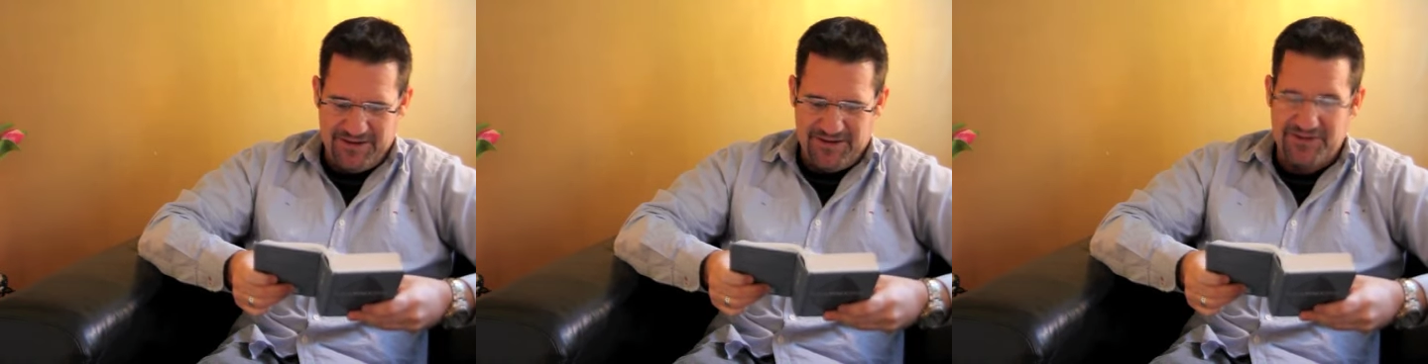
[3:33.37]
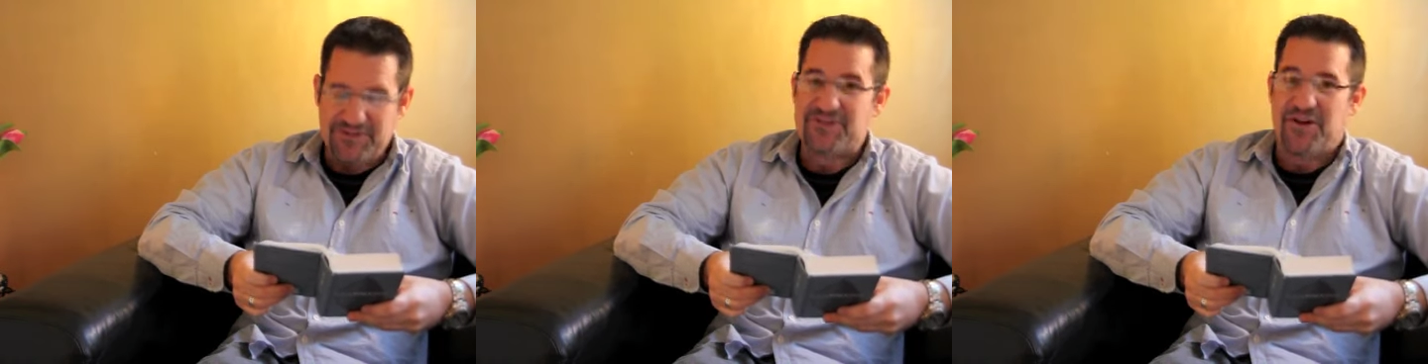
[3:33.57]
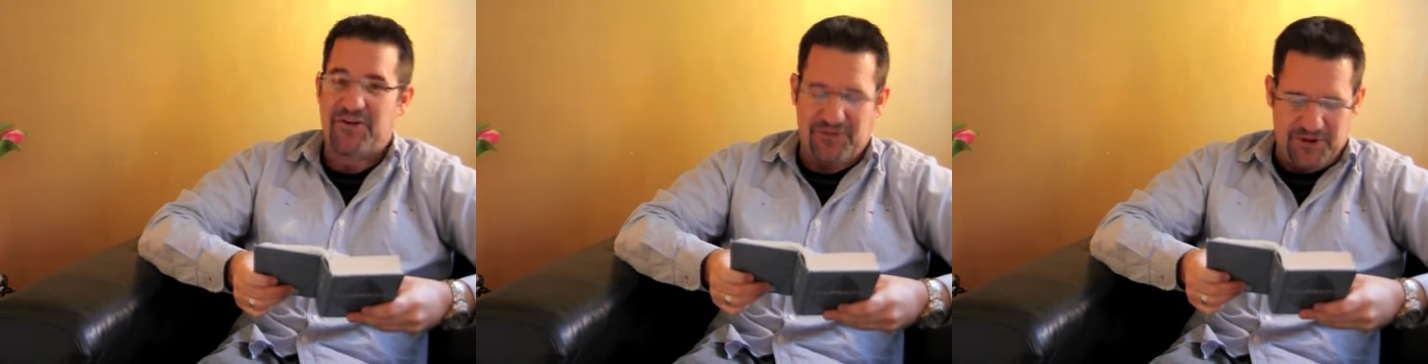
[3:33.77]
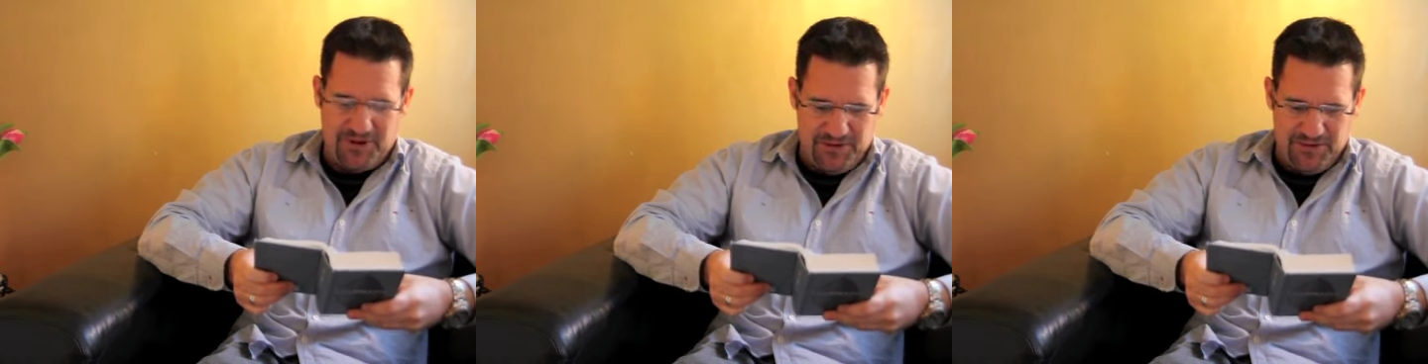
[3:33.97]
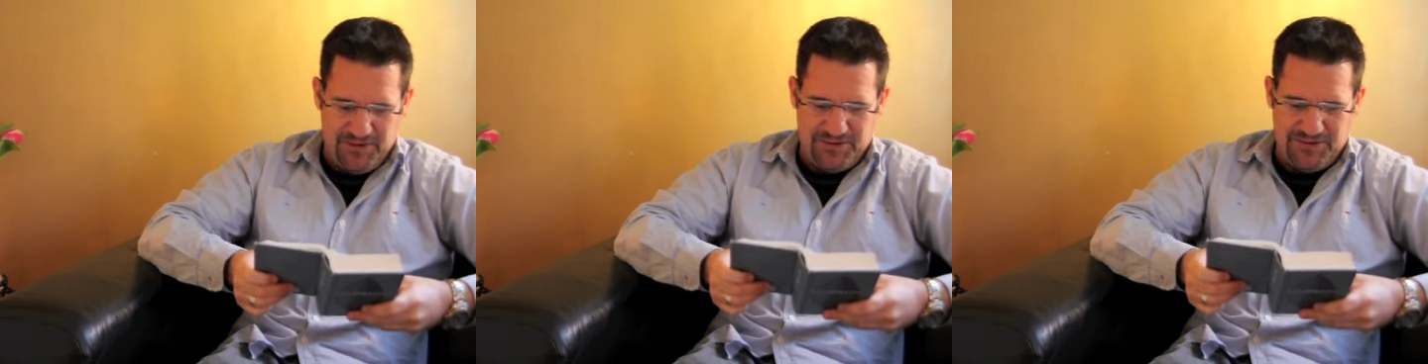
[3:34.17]

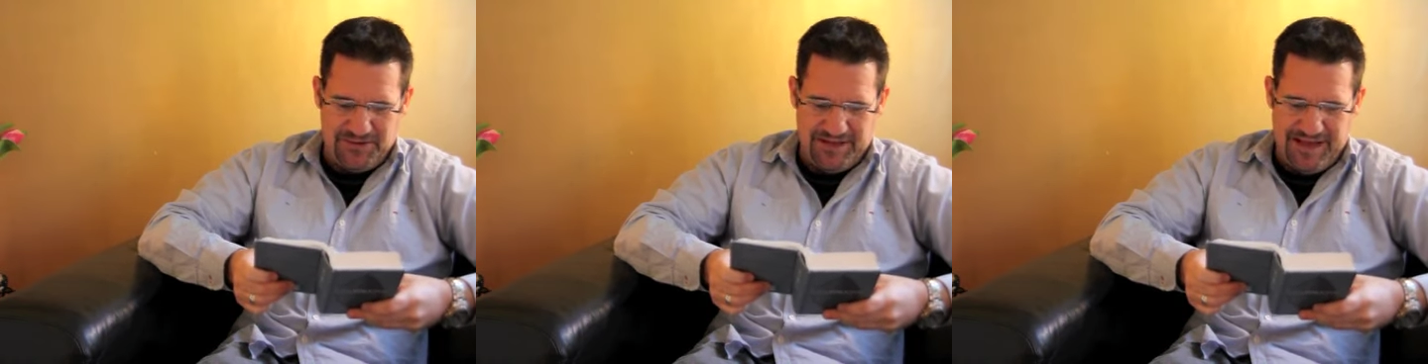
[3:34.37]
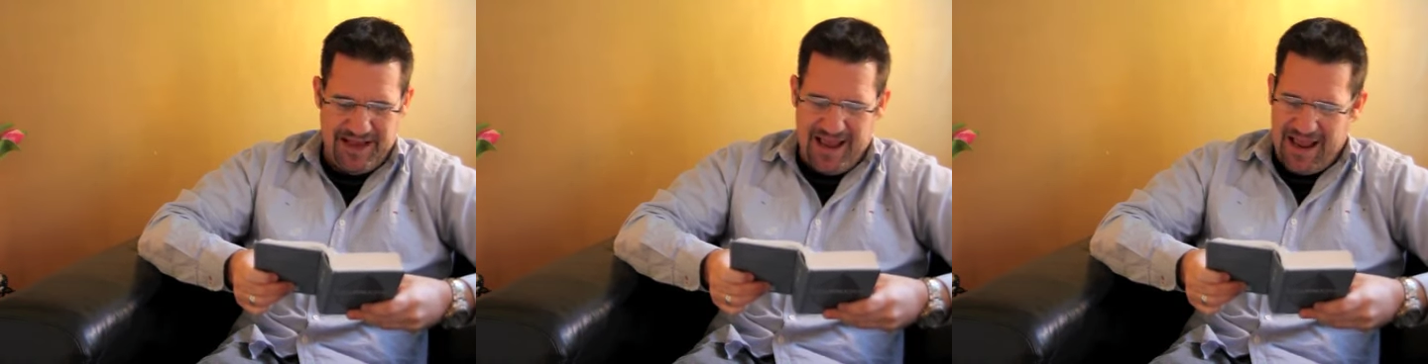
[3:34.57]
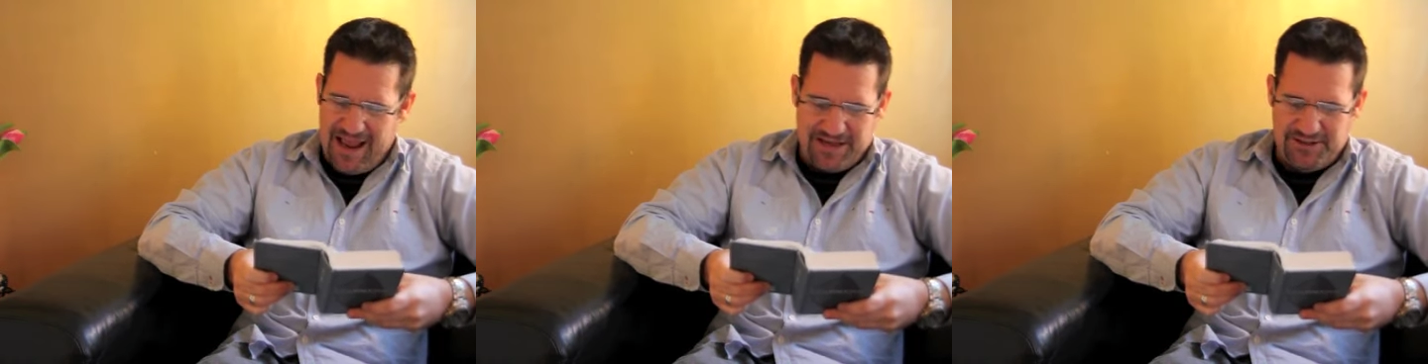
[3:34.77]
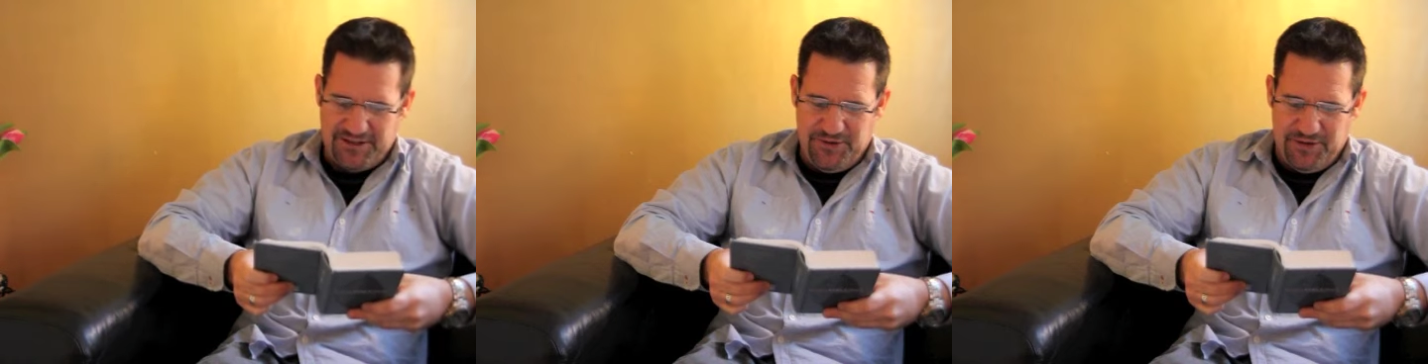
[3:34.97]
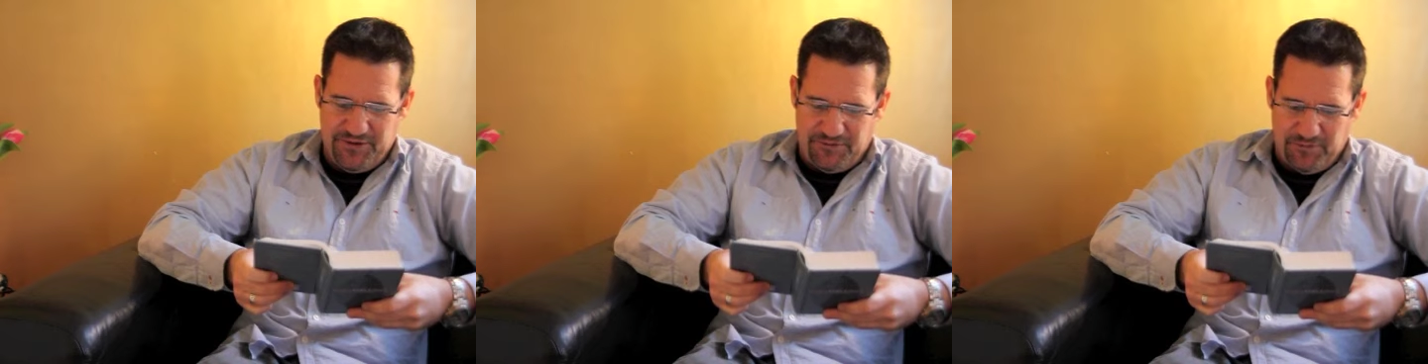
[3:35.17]
Sovereign Lord, as
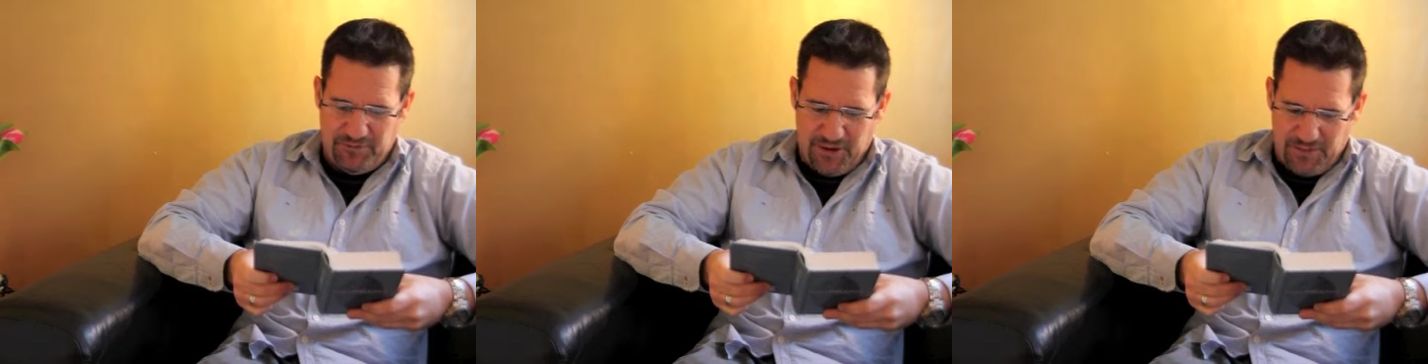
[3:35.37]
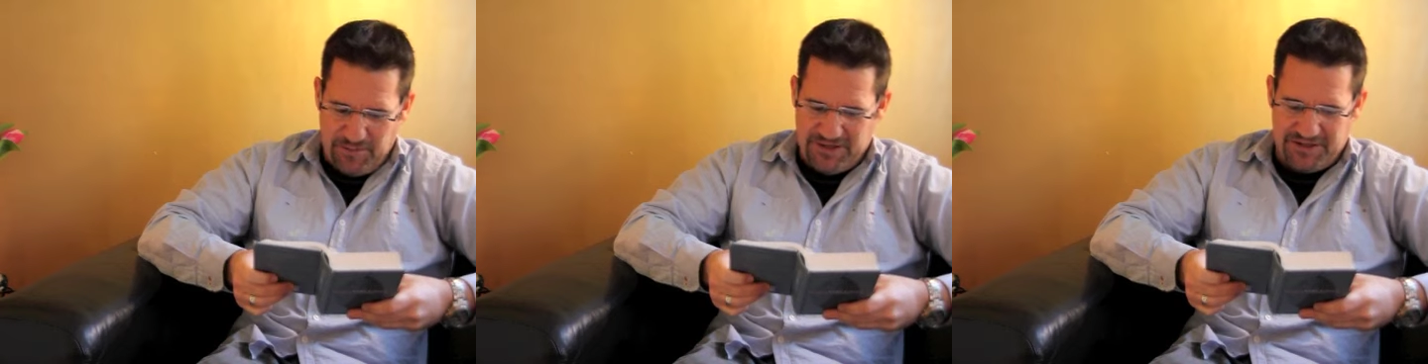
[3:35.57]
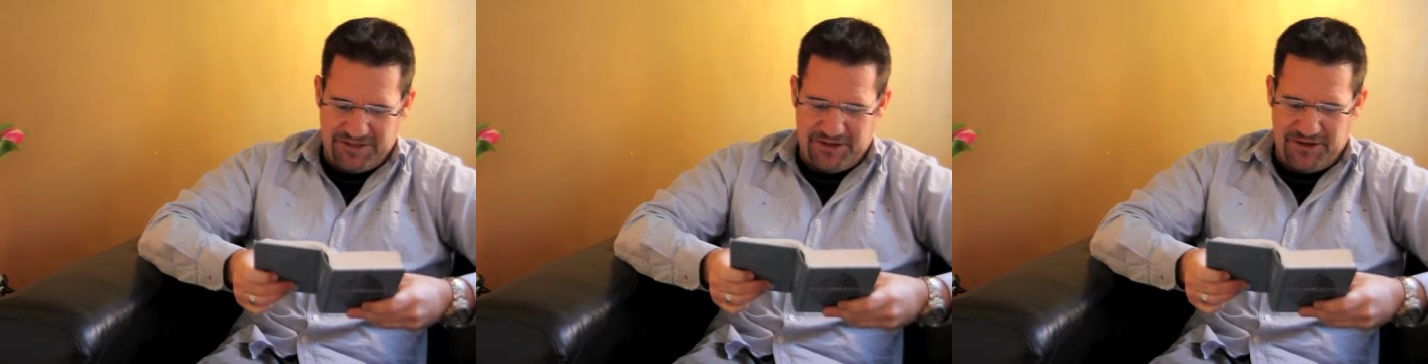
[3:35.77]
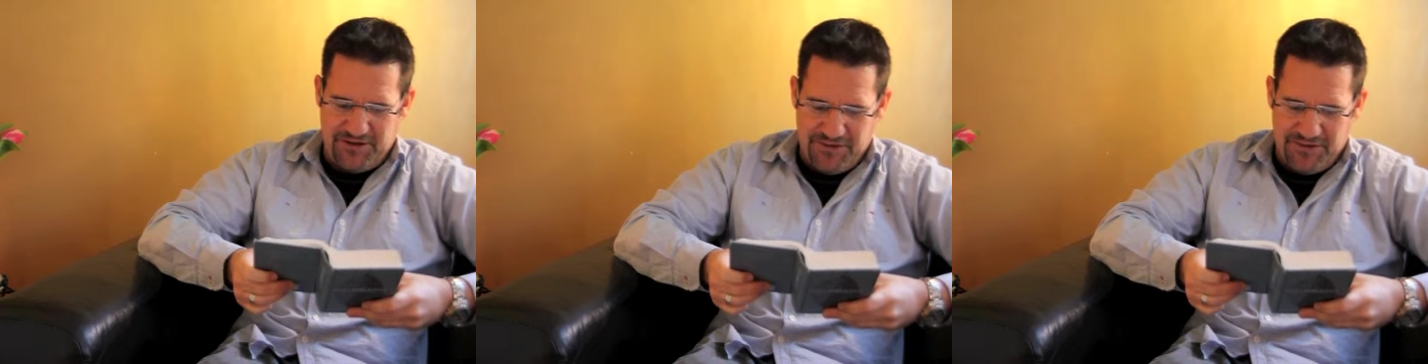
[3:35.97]
you have promised,